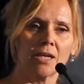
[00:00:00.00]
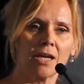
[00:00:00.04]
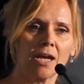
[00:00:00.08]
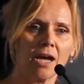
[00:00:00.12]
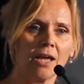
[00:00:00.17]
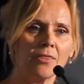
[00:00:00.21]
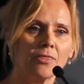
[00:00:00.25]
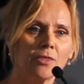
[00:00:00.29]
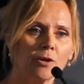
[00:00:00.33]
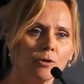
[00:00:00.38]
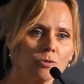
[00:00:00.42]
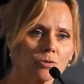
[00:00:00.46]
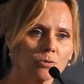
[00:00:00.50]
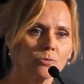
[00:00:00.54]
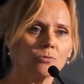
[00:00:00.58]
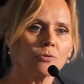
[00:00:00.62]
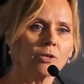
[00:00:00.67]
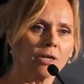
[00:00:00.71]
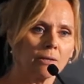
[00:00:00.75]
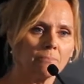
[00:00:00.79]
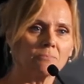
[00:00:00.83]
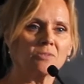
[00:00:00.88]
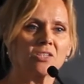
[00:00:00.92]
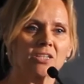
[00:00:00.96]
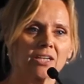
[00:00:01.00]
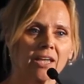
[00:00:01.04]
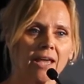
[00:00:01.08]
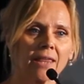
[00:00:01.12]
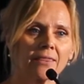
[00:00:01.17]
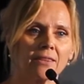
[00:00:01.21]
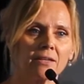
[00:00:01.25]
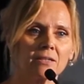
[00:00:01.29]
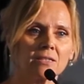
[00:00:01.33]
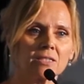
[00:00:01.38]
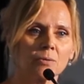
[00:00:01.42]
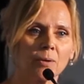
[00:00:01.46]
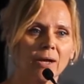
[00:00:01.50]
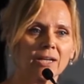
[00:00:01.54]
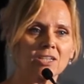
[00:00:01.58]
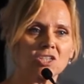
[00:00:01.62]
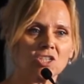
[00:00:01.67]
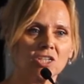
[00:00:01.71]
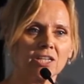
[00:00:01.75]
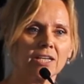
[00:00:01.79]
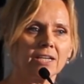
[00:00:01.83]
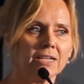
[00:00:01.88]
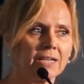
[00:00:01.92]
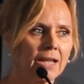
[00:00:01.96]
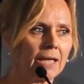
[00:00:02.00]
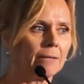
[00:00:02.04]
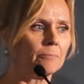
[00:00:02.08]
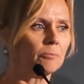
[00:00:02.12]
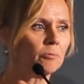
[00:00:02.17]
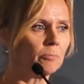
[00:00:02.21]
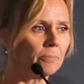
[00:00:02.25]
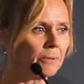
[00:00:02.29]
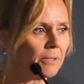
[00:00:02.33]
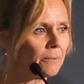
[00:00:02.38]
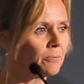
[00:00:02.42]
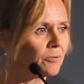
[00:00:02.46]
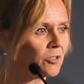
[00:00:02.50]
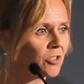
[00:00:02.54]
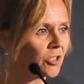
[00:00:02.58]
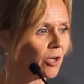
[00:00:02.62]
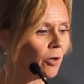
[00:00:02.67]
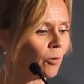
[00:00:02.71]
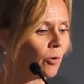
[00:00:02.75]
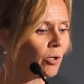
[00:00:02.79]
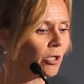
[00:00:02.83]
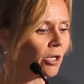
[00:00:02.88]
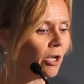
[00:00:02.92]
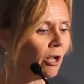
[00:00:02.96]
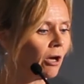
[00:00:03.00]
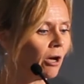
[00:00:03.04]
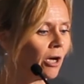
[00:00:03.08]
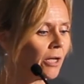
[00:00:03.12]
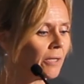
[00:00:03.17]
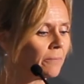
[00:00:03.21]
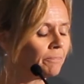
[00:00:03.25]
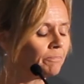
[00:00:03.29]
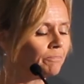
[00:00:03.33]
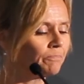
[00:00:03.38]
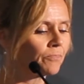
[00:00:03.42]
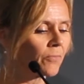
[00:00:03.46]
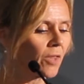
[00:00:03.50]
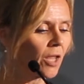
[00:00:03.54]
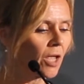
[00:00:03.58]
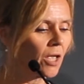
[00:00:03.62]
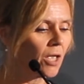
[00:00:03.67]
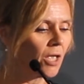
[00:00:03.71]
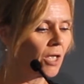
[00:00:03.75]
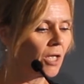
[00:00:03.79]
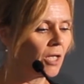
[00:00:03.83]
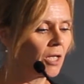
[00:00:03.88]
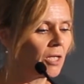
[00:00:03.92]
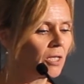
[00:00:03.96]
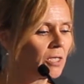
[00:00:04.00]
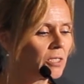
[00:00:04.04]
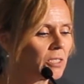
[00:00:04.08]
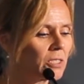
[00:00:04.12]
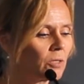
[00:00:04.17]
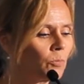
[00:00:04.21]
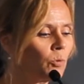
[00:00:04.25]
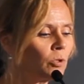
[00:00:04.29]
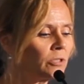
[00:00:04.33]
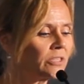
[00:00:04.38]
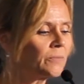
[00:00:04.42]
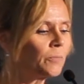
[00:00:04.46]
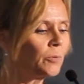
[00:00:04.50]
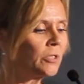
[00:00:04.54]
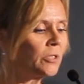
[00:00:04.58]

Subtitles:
And those all come together to actually enable people to go online. So what did